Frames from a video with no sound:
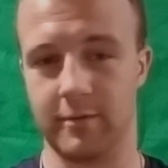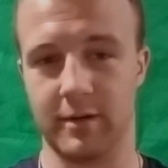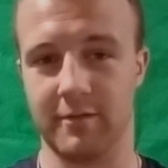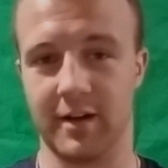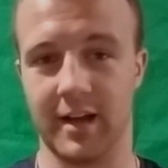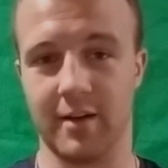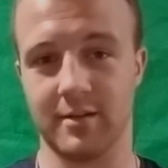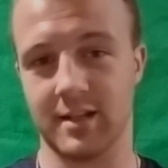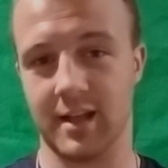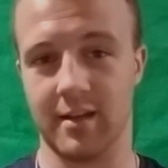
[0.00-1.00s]
We've hung
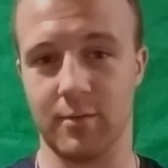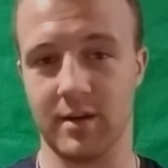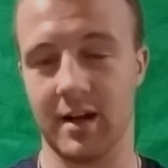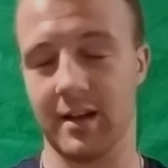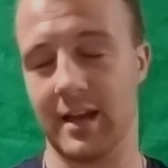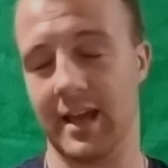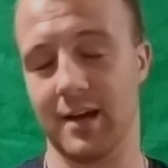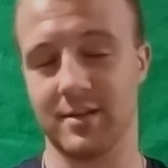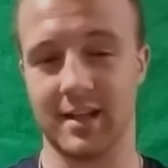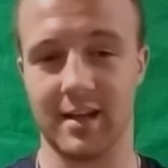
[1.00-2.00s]
out together, we hang
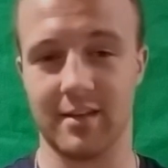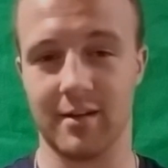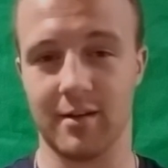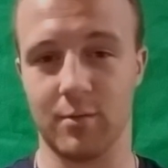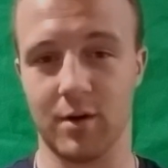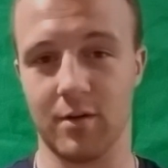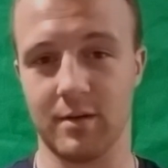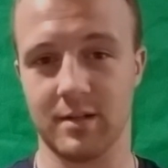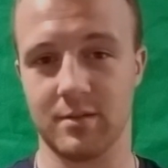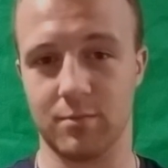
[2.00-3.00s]
out together, we're
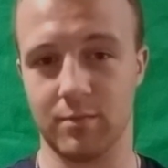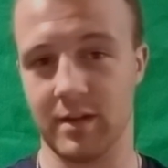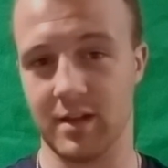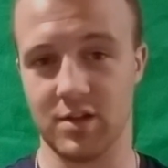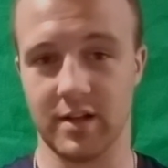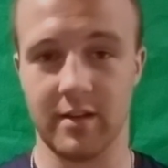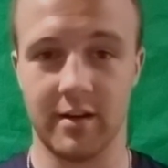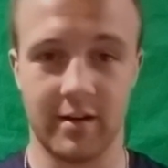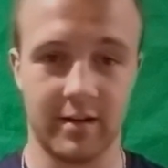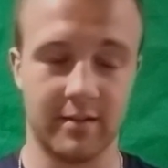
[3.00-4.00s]
always with each other,
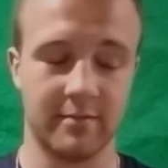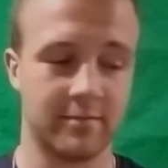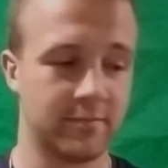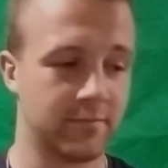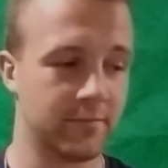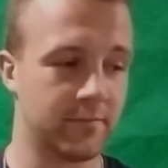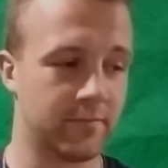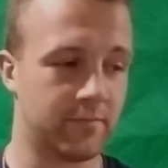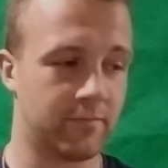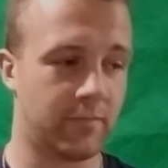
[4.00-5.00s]
and,
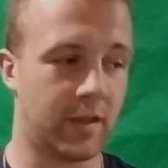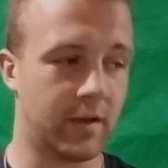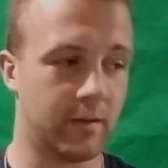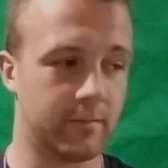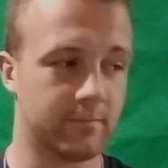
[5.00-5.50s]
you know,